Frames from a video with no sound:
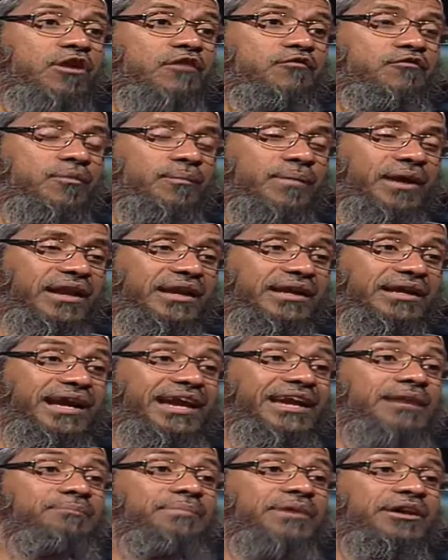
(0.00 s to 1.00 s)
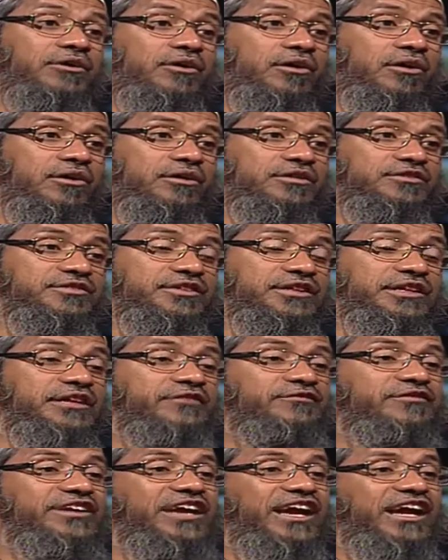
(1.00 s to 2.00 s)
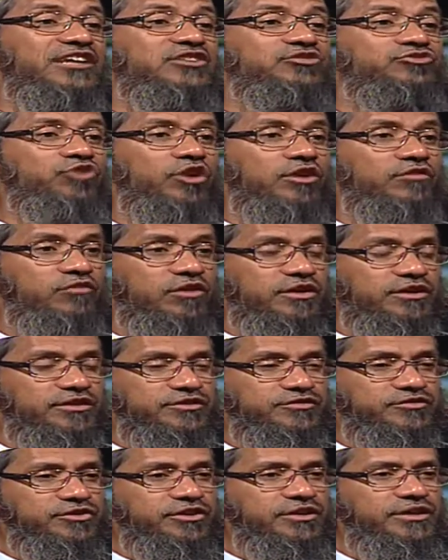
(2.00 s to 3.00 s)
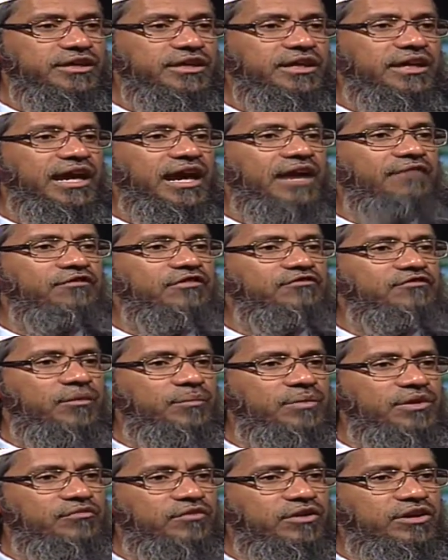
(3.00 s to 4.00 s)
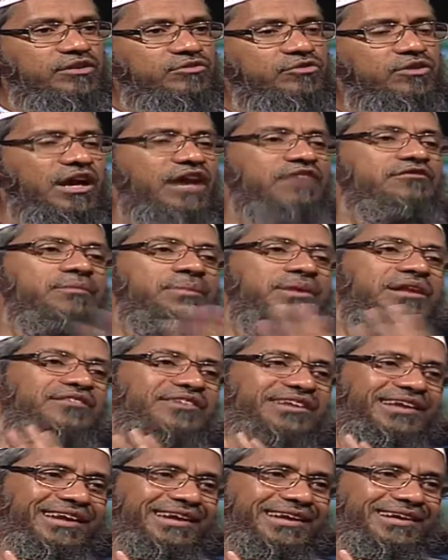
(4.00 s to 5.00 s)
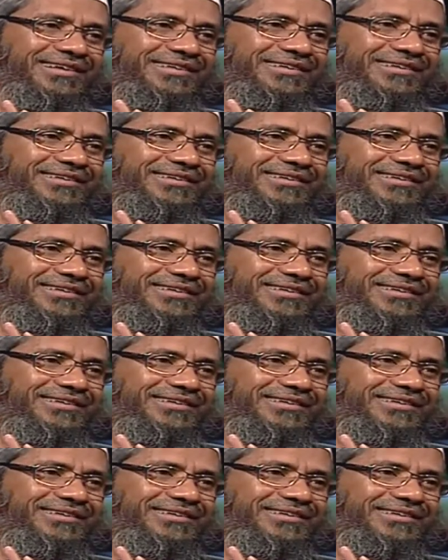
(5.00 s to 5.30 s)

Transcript: evolved for mankind because we enjoin what is good and we forbid what is wrong and we believe in Allah.